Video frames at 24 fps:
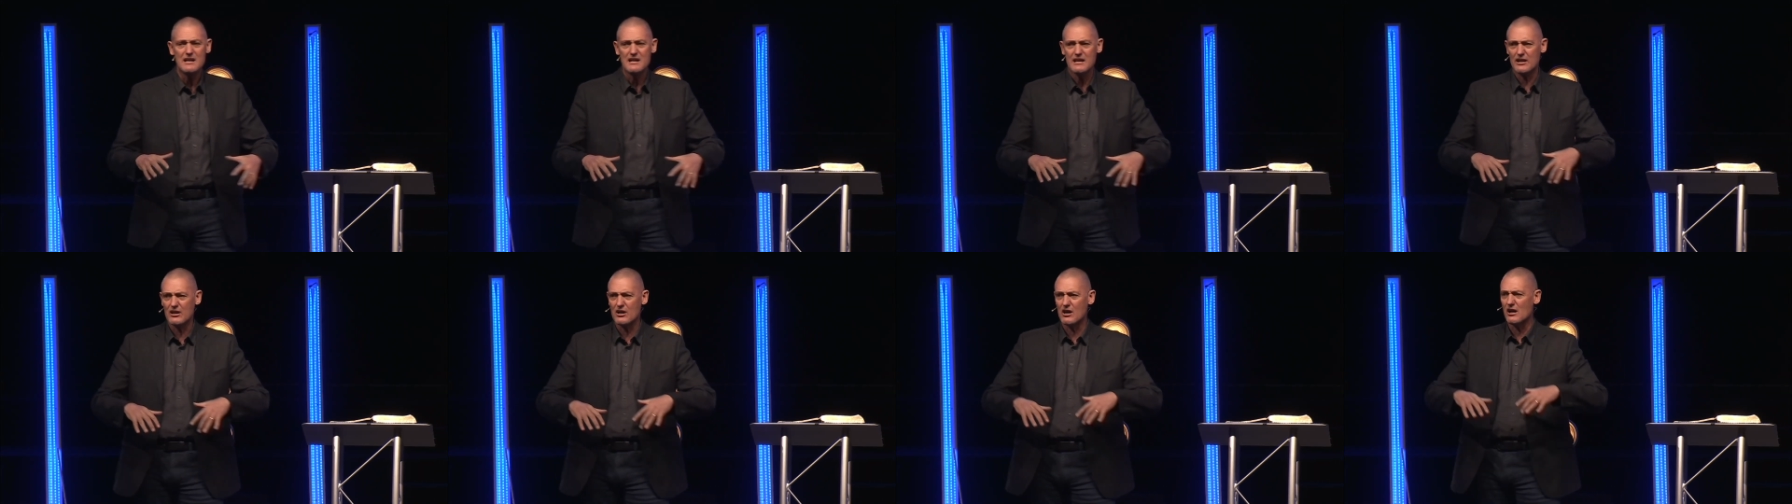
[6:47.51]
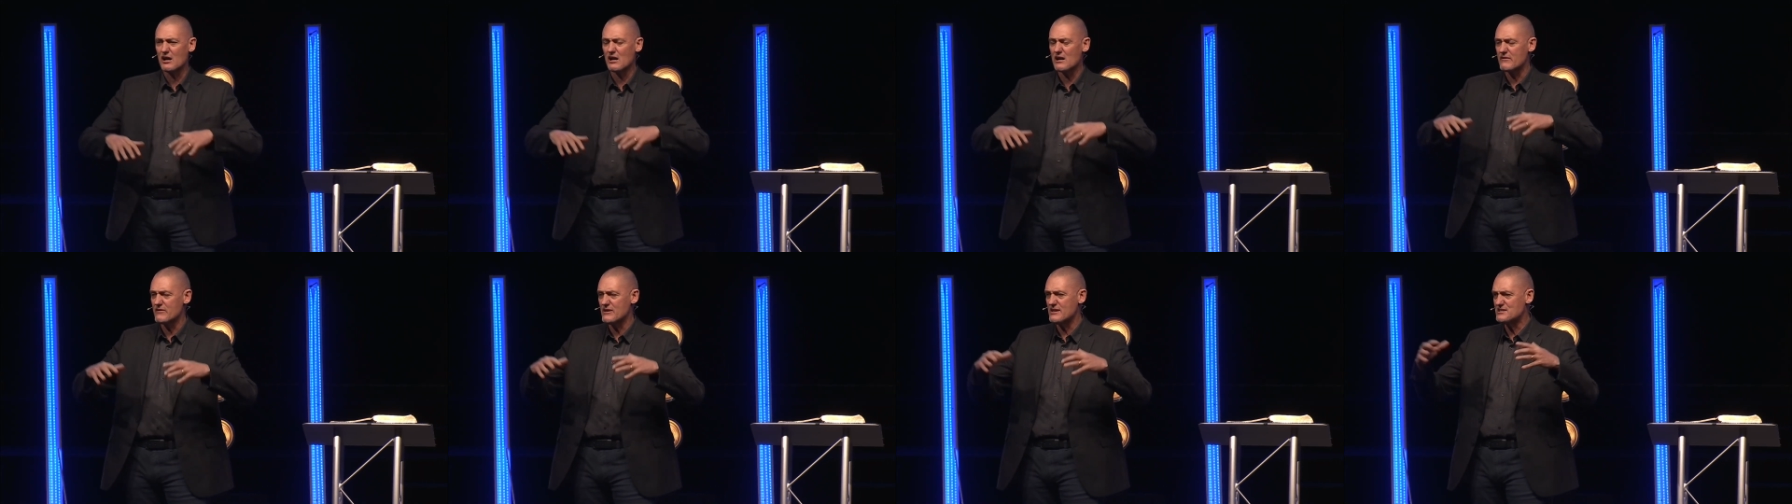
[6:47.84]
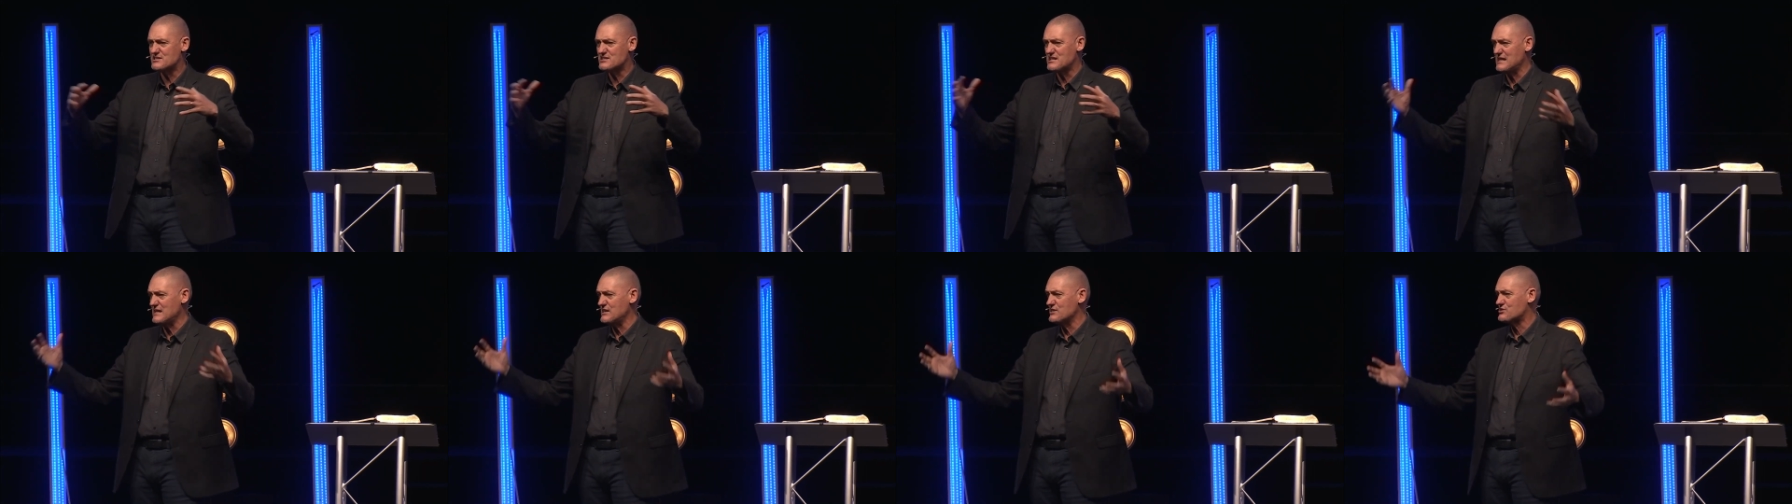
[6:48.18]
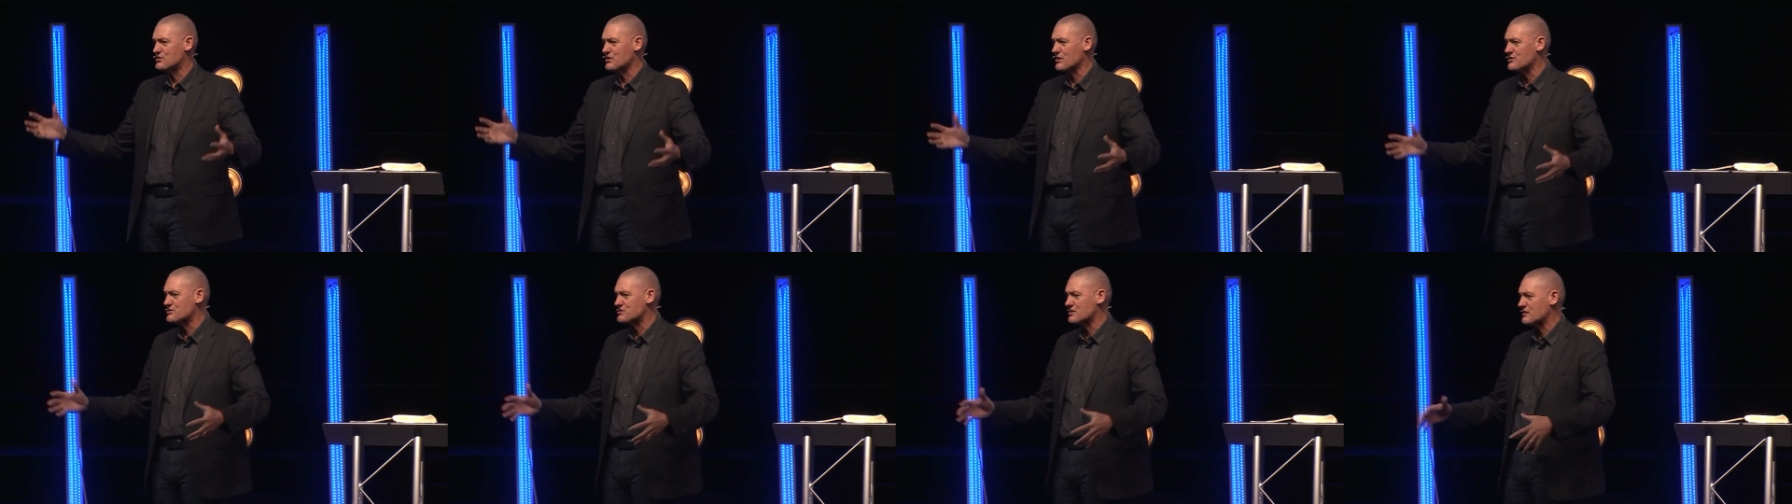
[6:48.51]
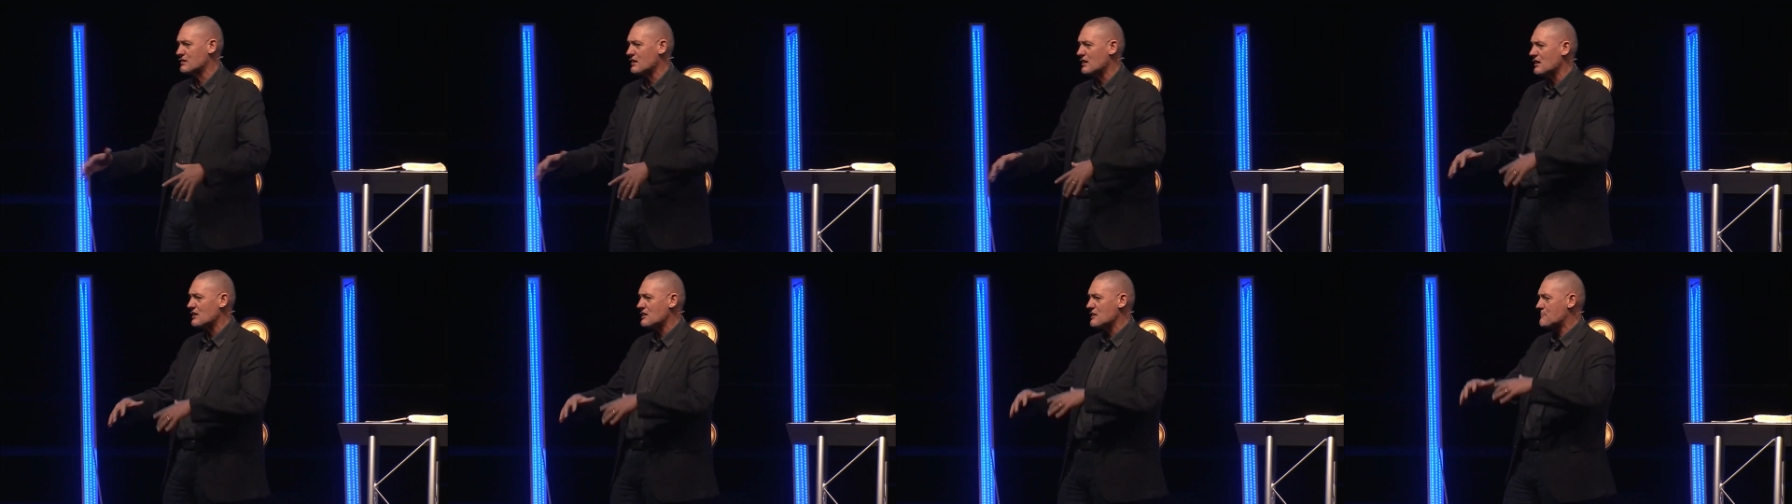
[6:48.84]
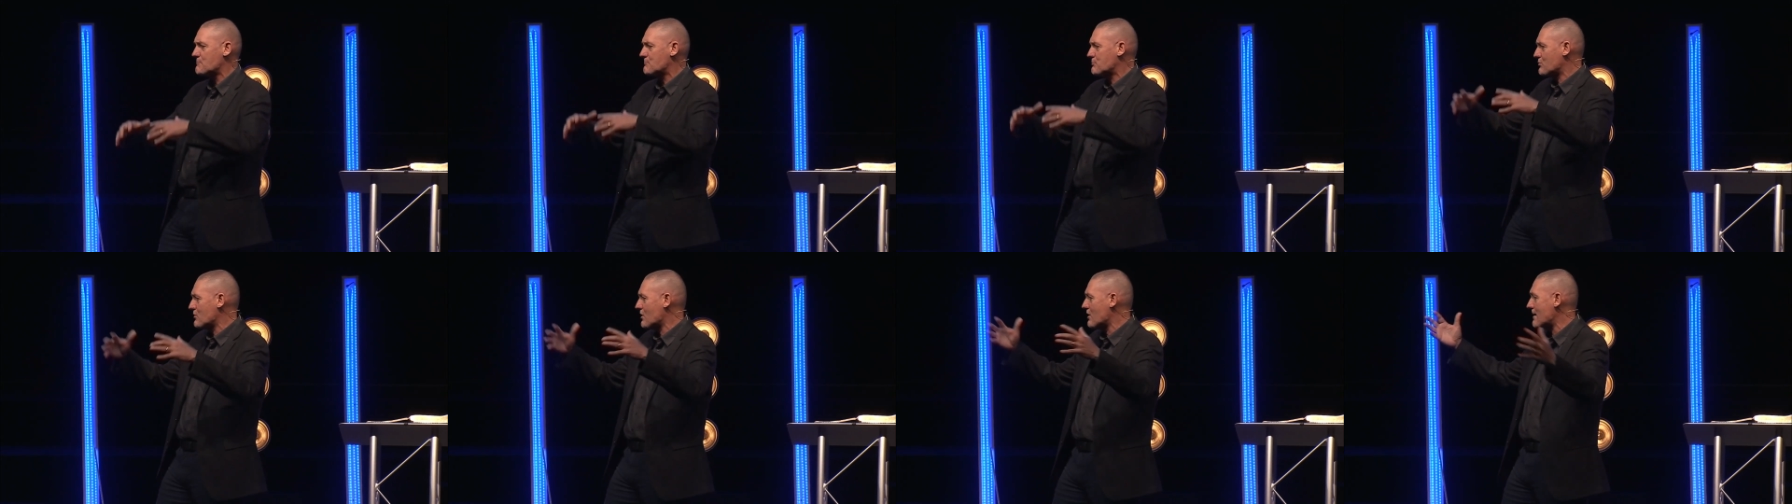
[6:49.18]
and all of the t shirts and all the
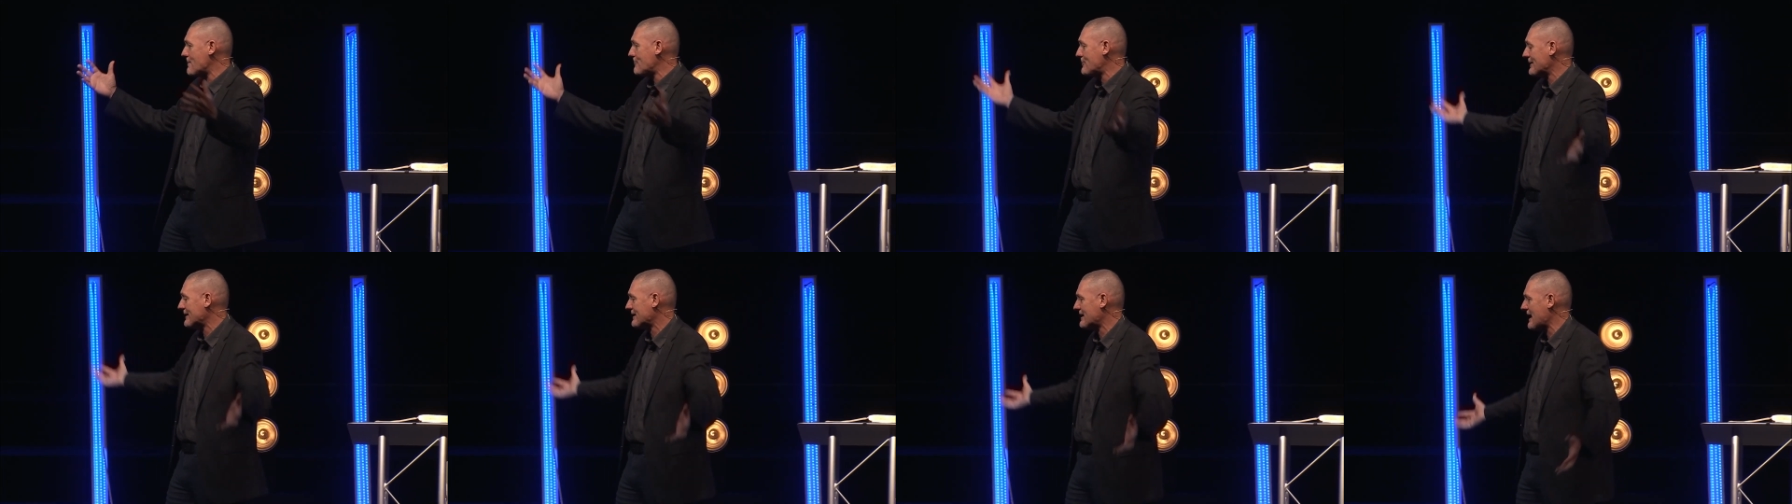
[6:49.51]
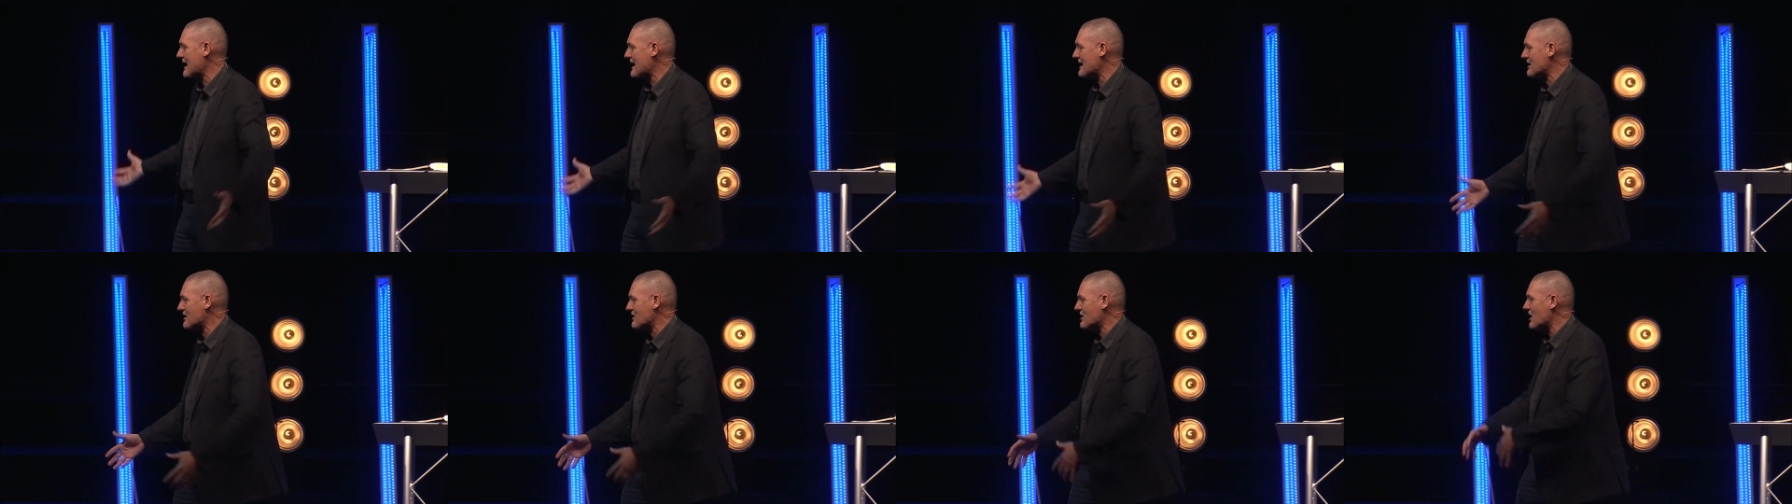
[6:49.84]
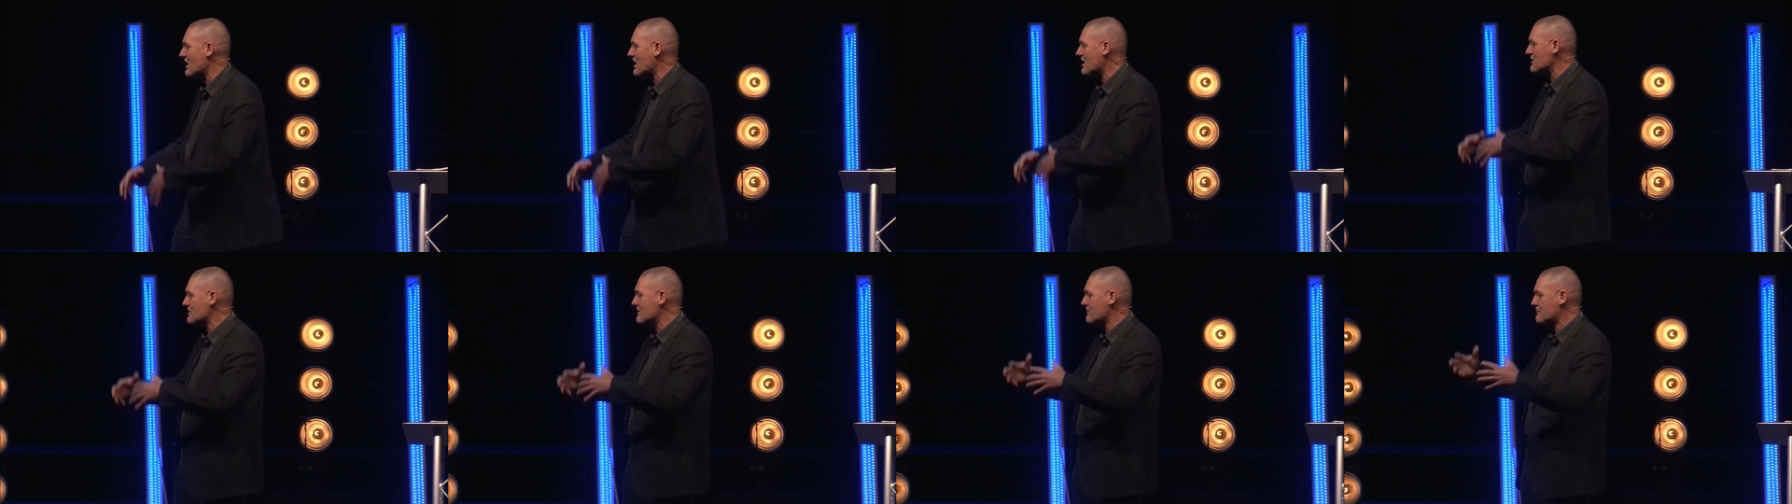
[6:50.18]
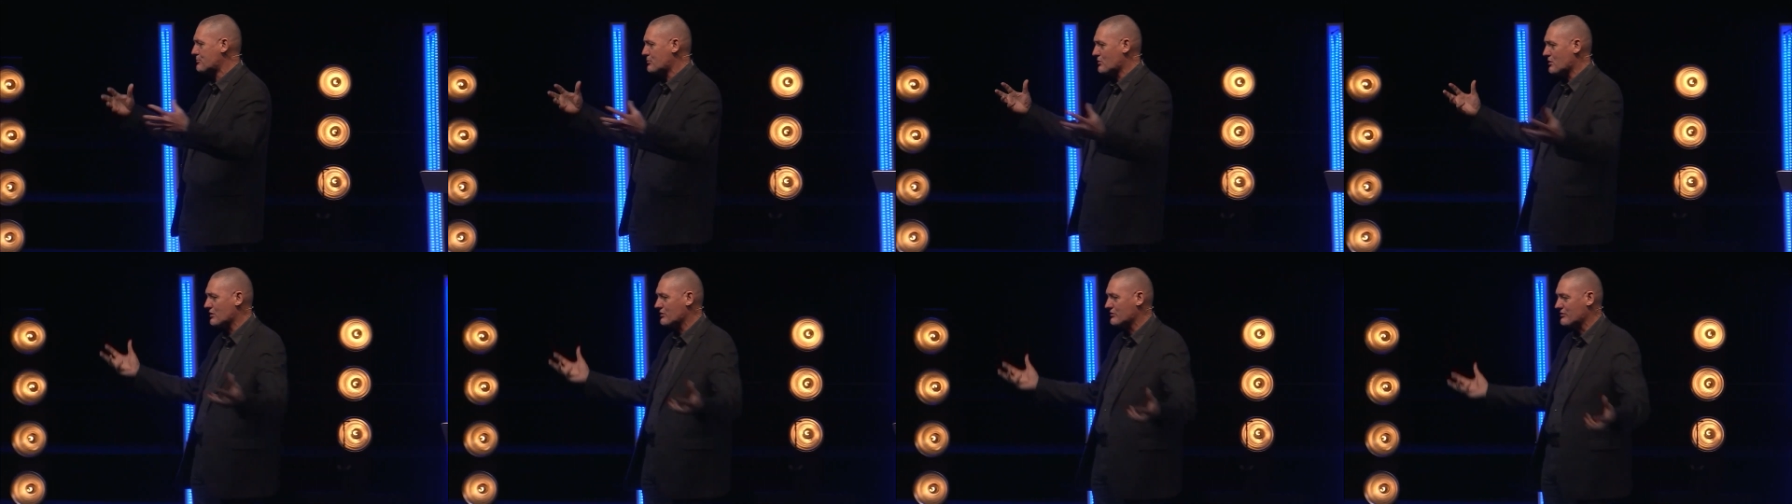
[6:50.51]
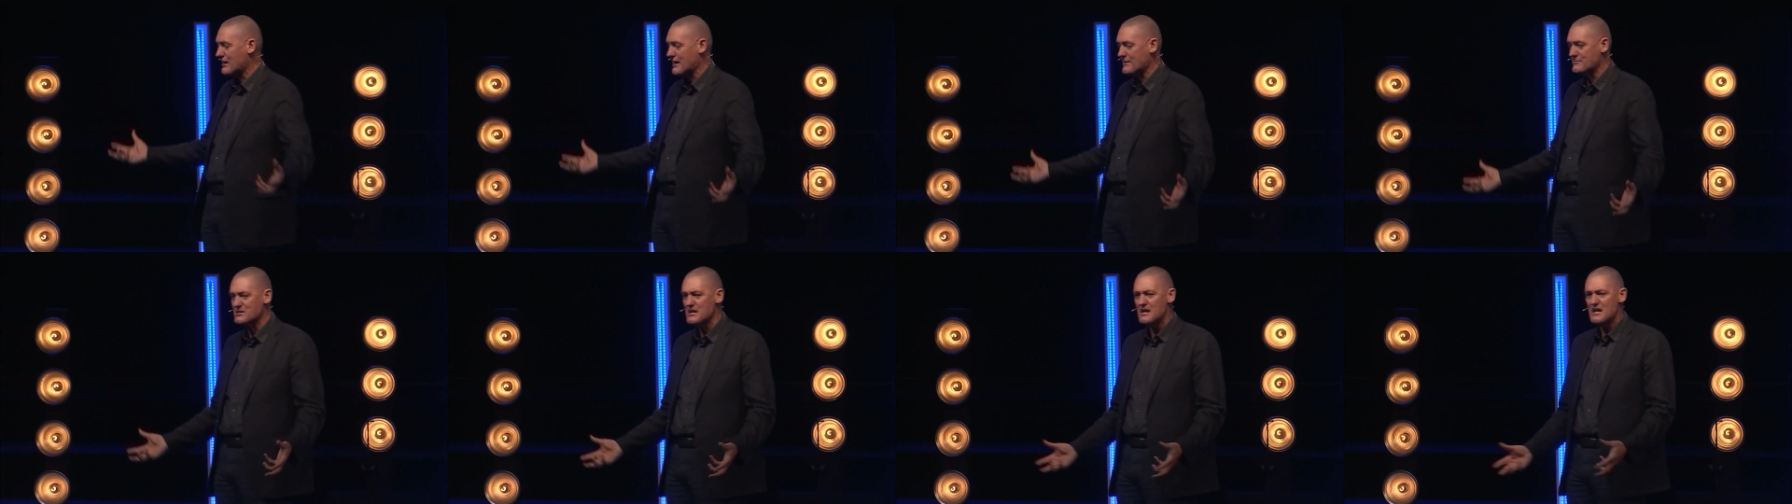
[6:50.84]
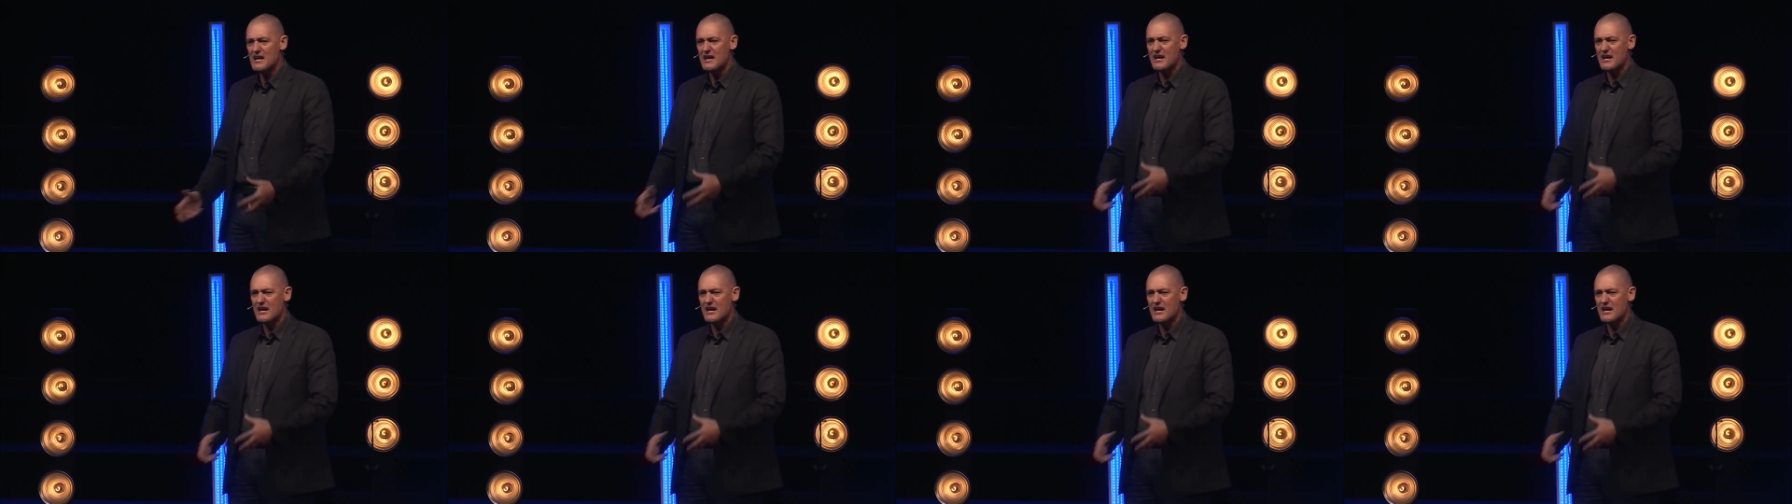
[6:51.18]
propaganda and all the programs